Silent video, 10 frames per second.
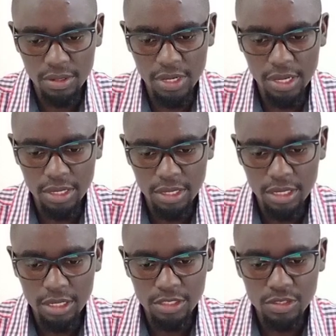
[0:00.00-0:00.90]
Okay,
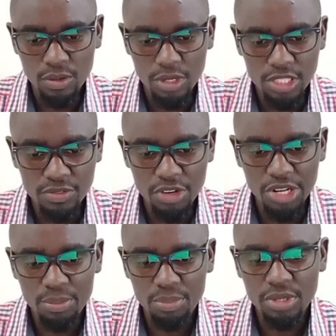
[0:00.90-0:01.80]
so it's
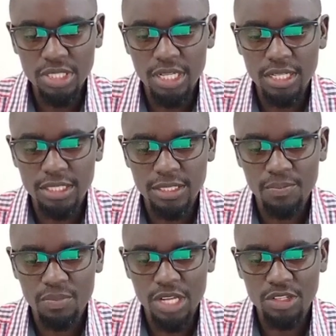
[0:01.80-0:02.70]
very important
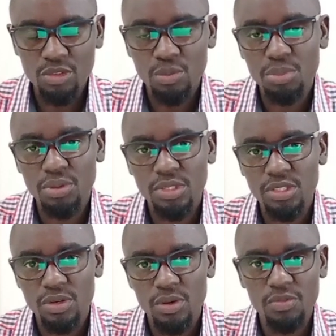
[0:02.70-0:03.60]
that you build
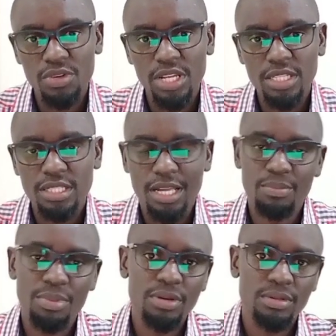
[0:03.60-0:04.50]
your confidence, and
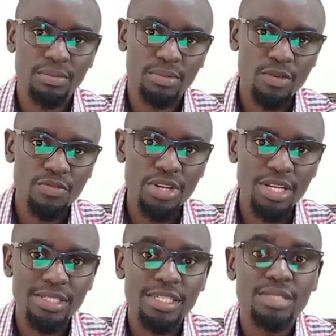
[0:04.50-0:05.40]
build
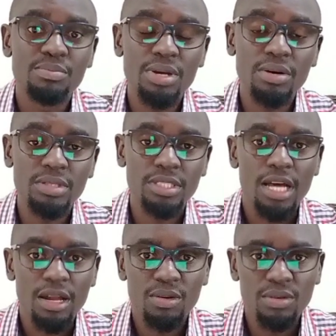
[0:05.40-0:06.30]
confidence is built
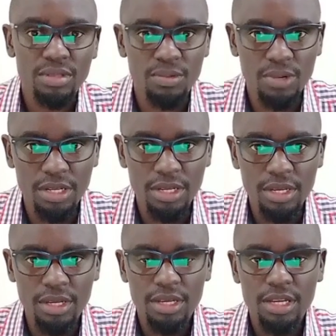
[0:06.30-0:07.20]
along the way.
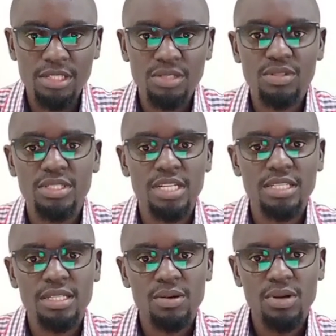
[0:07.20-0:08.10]
It's not
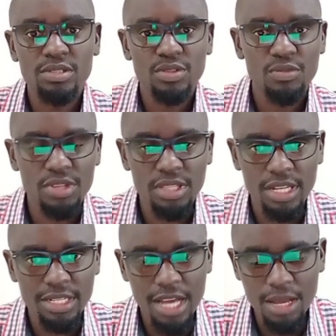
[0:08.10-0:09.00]
just a once-off thing
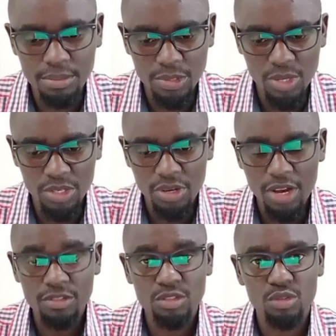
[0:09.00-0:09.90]
that comes, but you
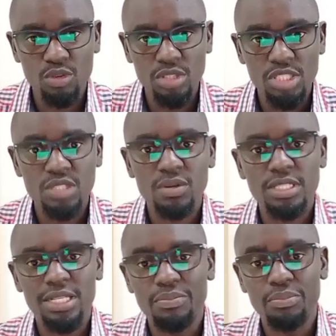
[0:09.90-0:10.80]
have to
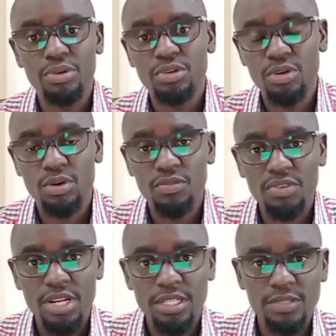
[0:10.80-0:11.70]
continuously build your
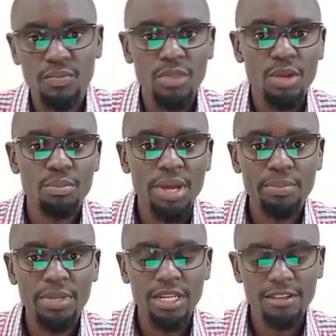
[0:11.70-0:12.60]
confidence by
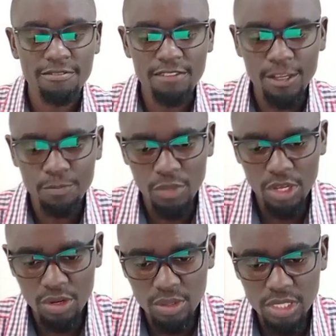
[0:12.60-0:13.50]
believing
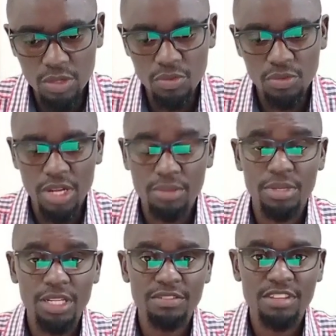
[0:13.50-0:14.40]
in yourself and
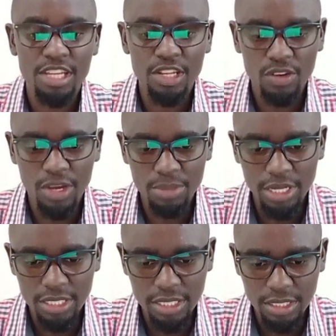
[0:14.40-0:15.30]
believing in your
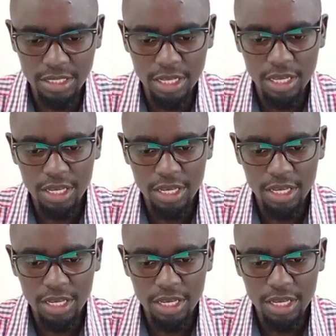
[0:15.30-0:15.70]
abilities.